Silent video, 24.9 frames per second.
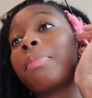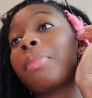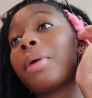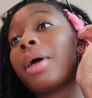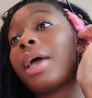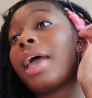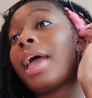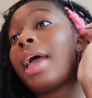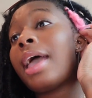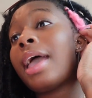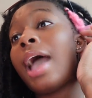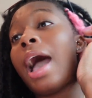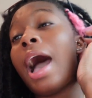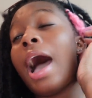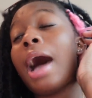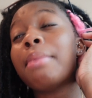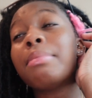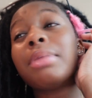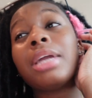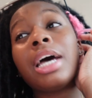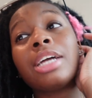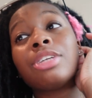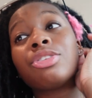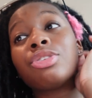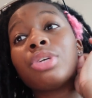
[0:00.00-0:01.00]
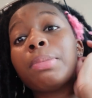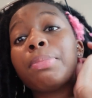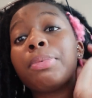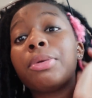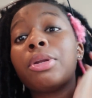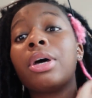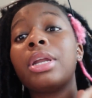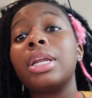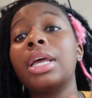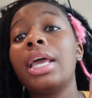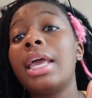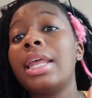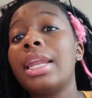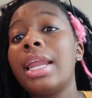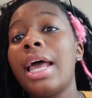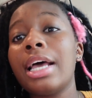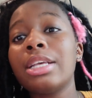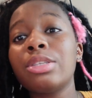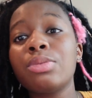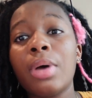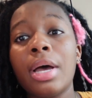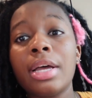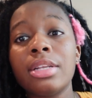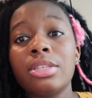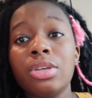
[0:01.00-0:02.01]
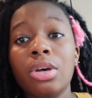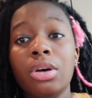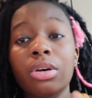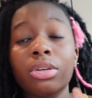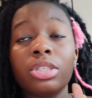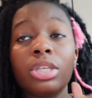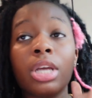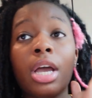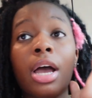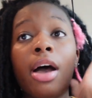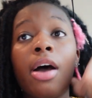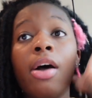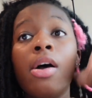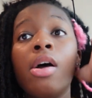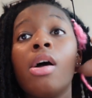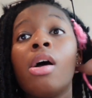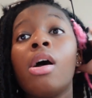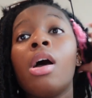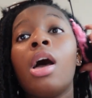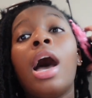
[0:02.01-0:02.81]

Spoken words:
But hey, I'm not tripping on it. And that's why I told y'all,